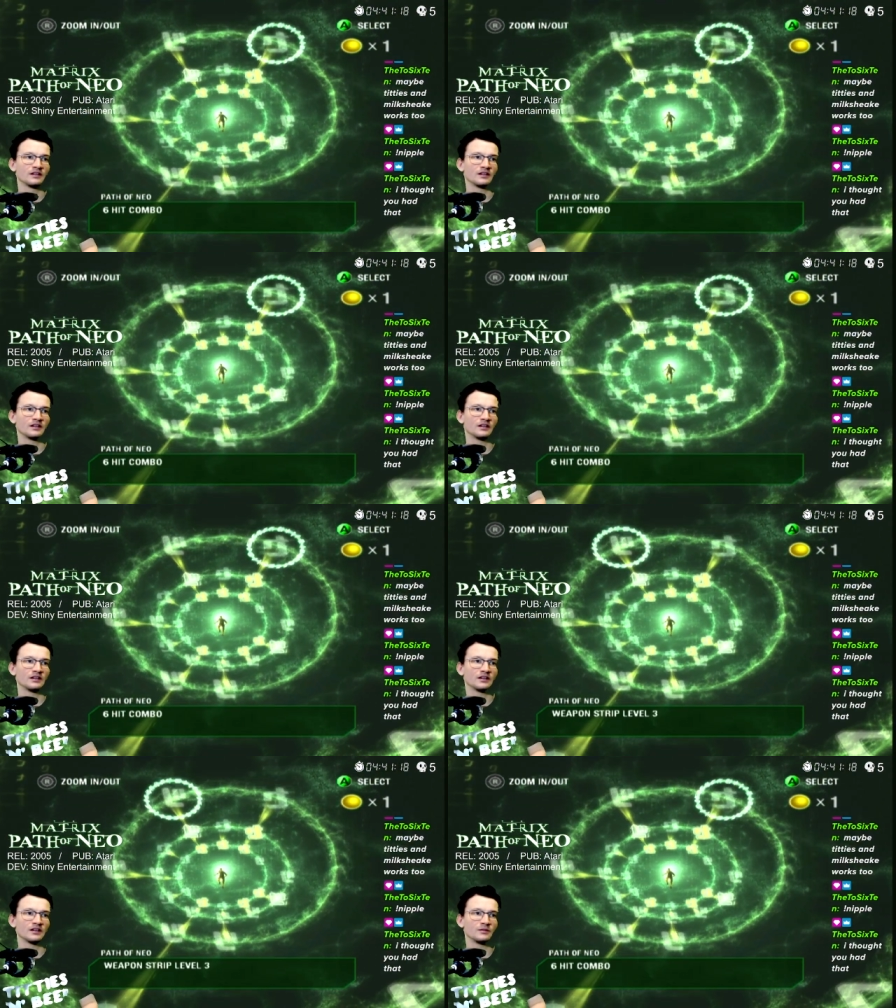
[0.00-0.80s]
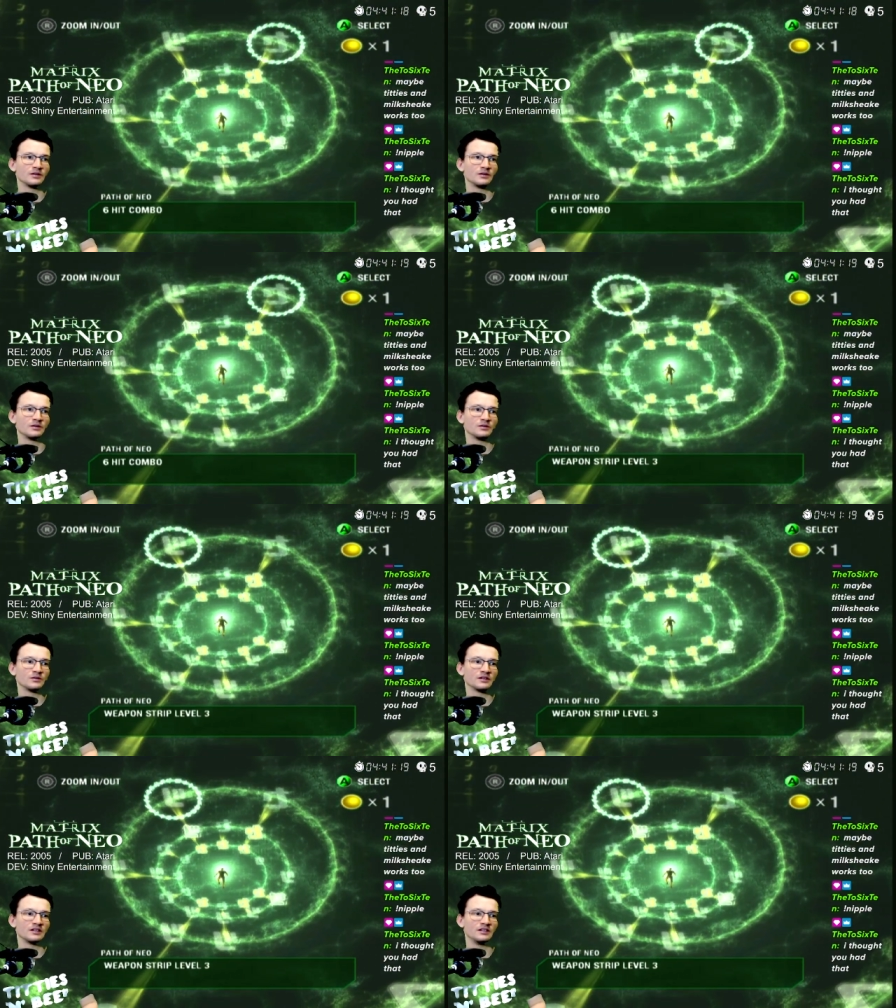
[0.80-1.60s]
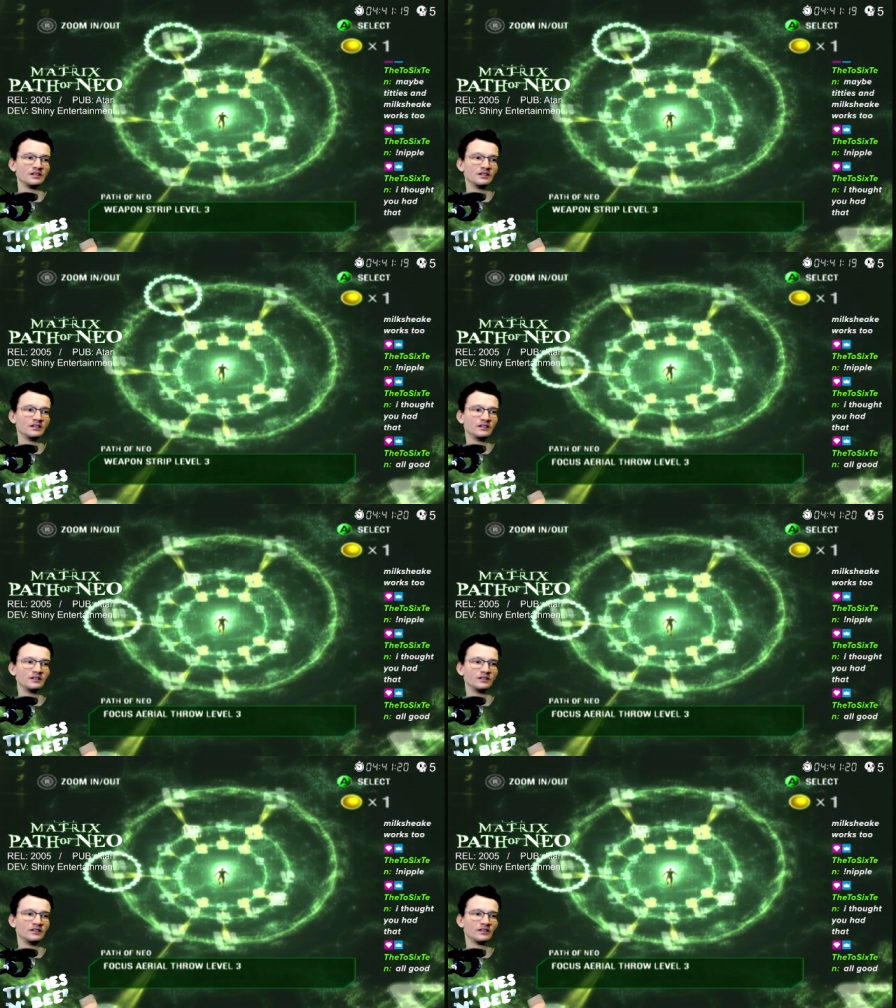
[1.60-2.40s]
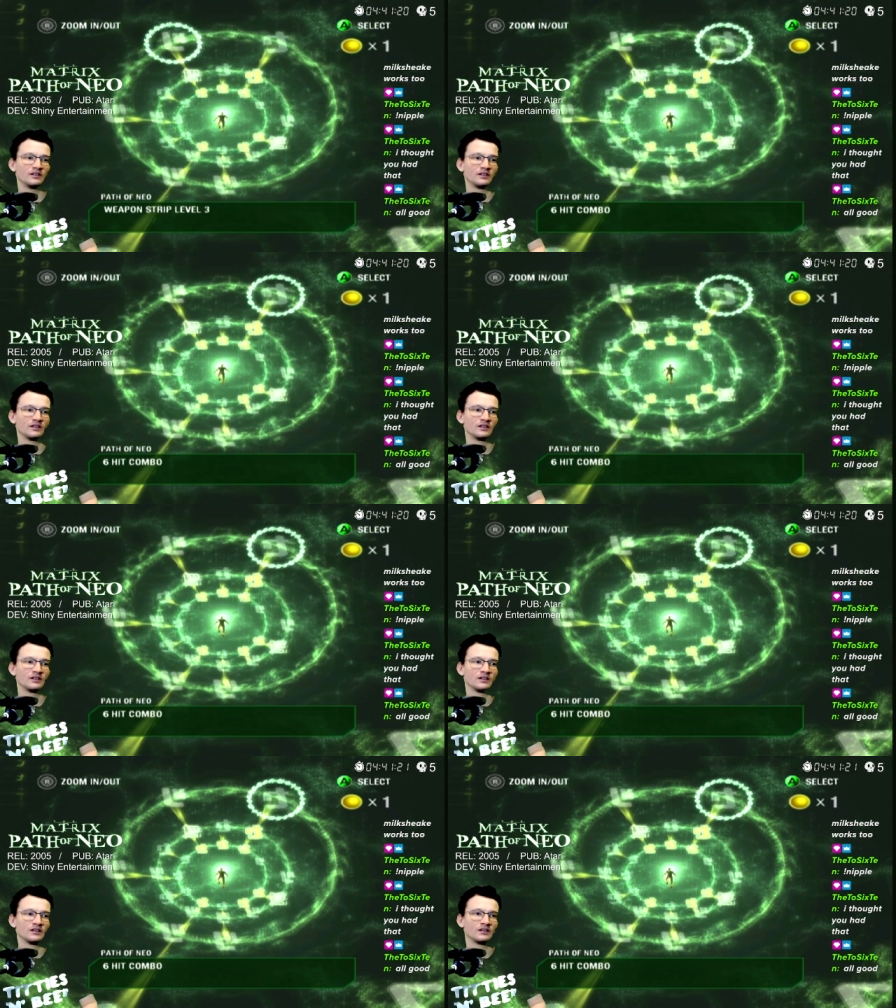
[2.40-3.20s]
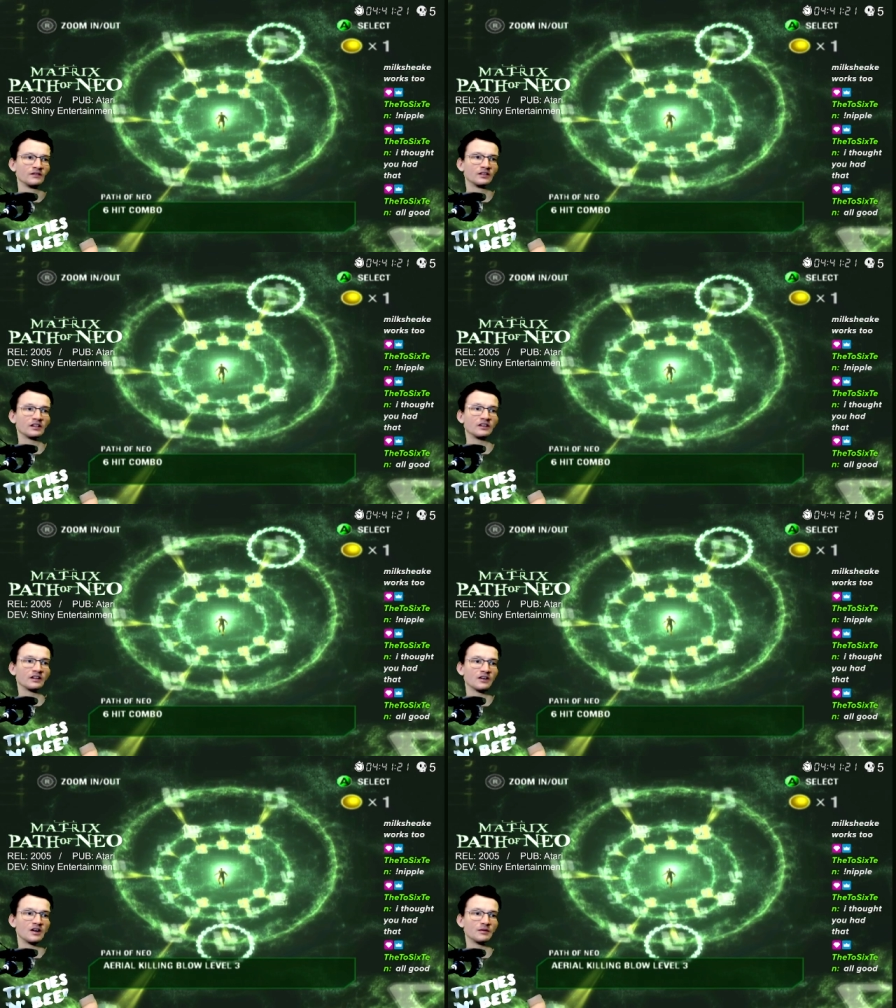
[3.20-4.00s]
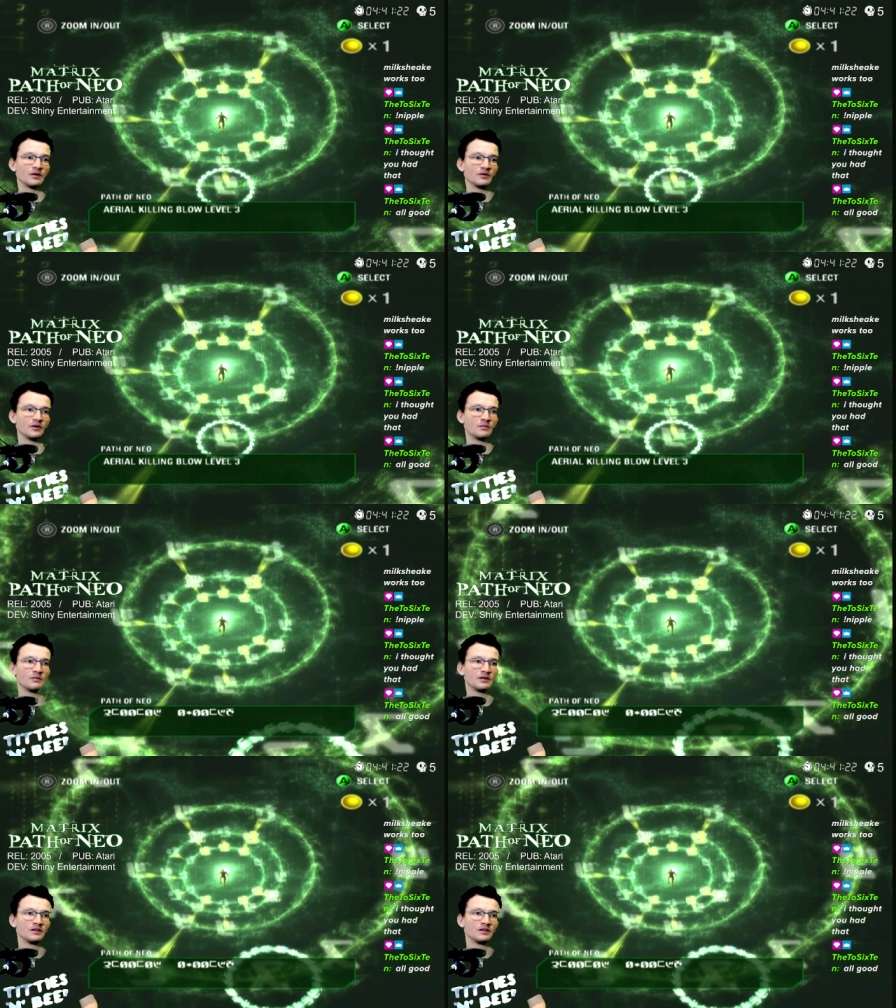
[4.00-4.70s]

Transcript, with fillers: Uh, can we do one of these? Six hit combo. Nope.